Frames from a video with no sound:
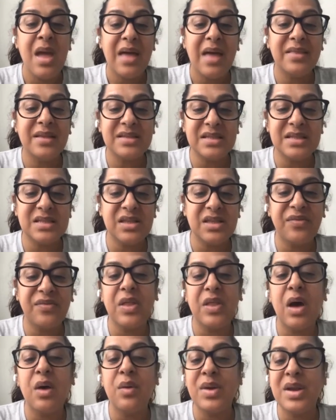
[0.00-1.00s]
And this is the
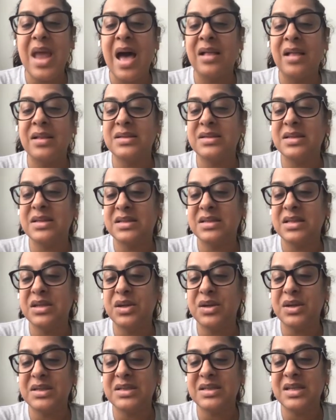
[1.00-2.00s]
flow analysis, and
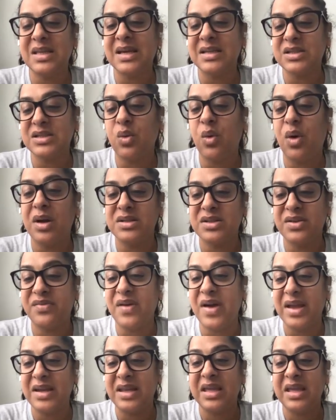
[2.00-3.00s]
you can see that's
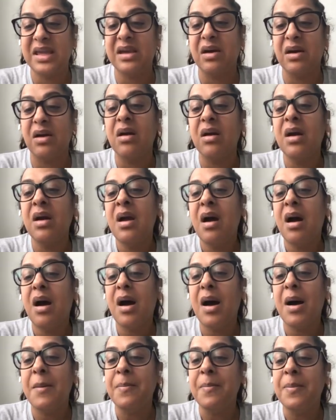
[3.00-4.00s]
quantified here.
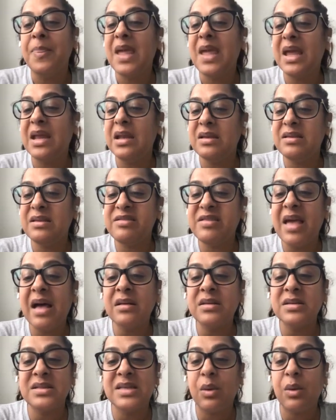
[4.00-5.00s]
In
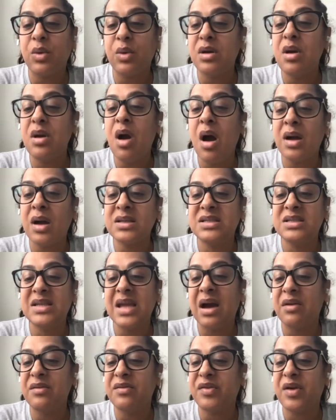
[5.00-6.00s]
cells that were knocked
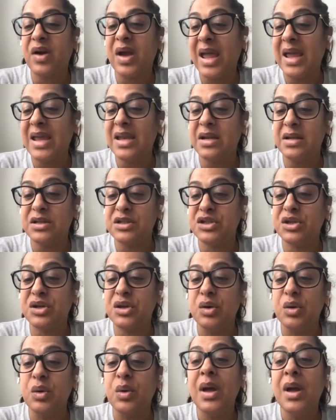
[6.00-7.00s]
down for
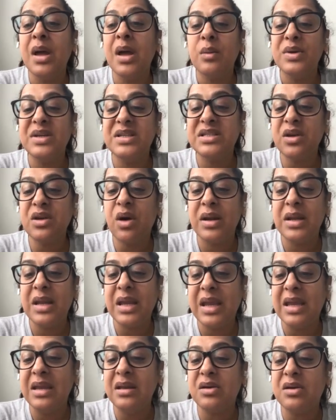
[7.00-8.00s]
ADA2, we saw an
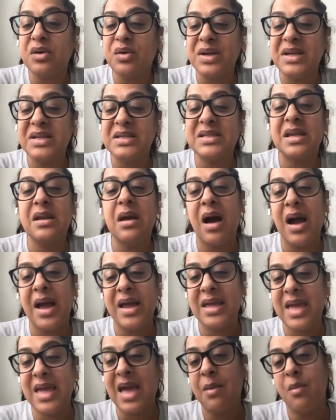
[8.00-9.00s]
increase in
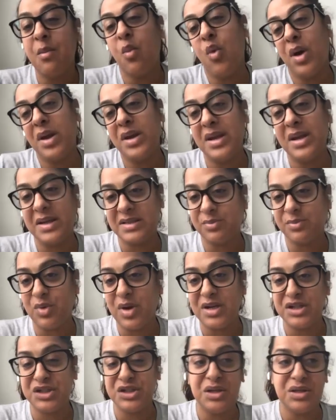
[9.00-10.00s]
ICAM1
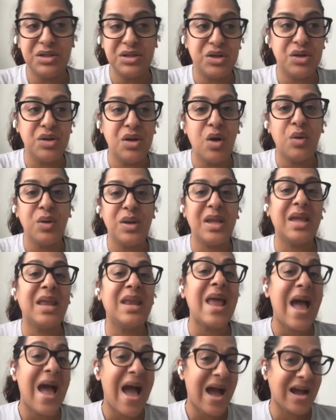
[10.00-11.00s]
expression, denoting
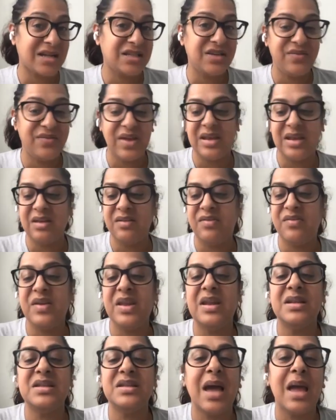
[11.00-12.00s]
an activated
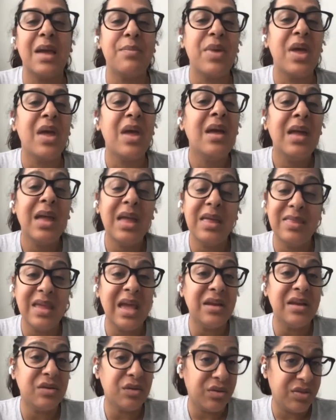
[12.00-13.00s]
phenotype in the
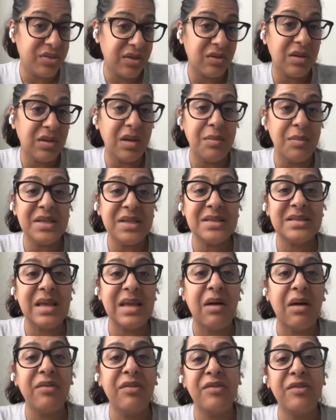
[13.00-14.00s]
endothelium
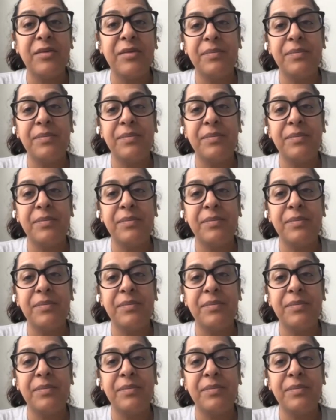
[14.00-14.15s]
itself.